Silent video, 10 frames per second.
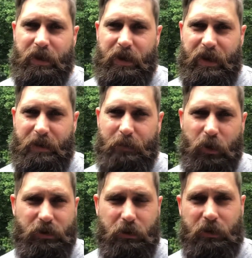and
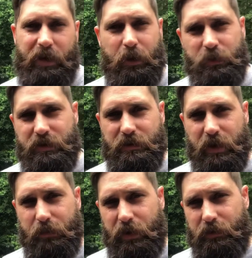most other languages, like
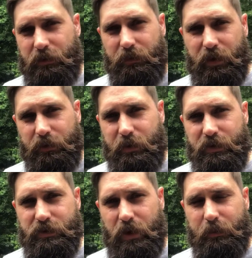if I do it
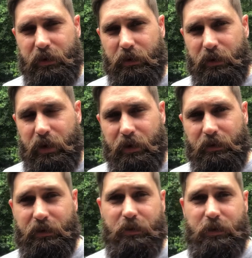in German, I can
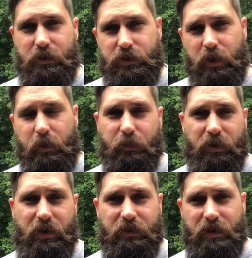listen to the German
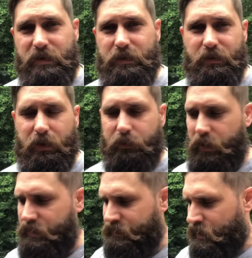pronunciation of that
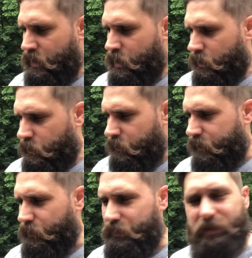phrase. Well, I
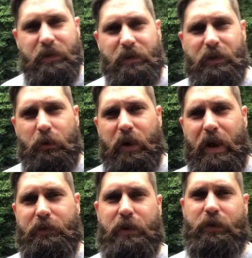noticed they don't
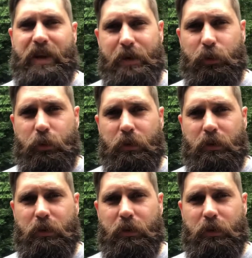have that for Hebrew.